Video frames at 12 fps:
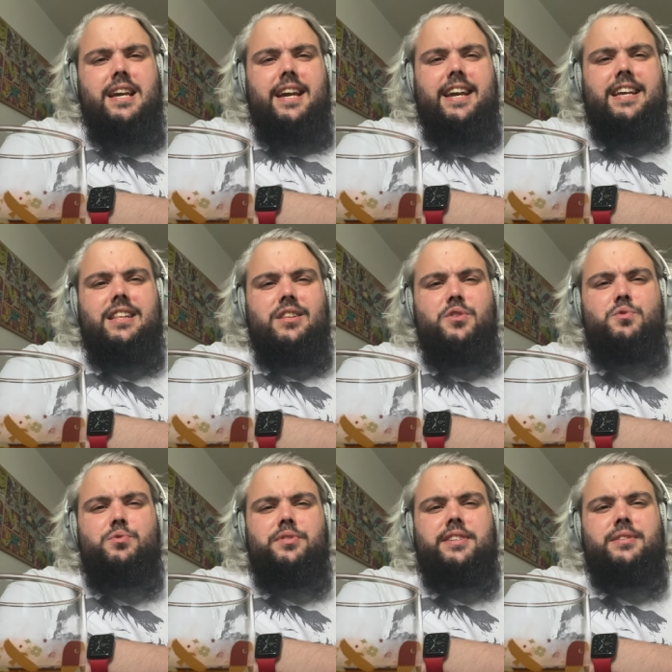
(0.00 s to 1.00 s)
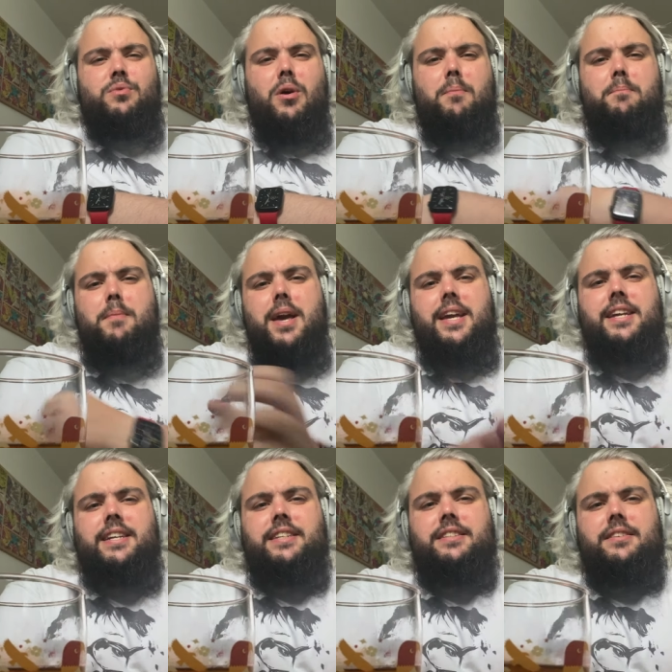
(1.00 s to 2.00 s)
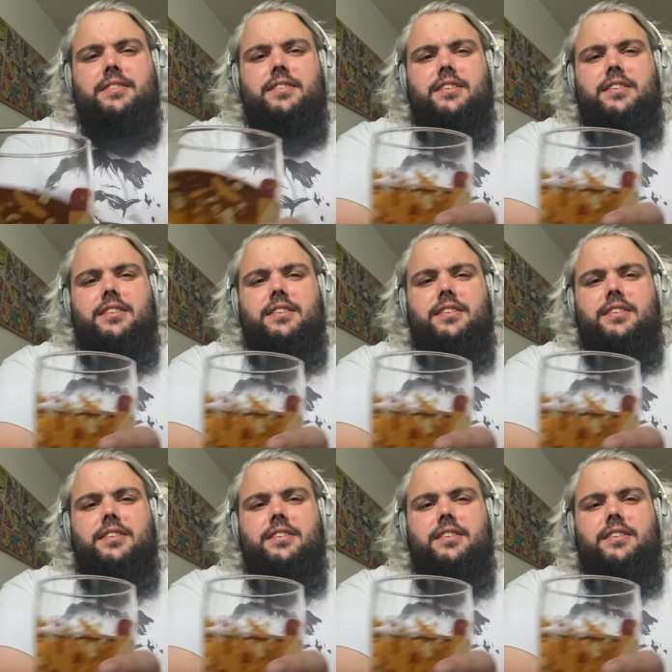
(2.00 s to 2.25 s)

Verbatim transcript: it loses what made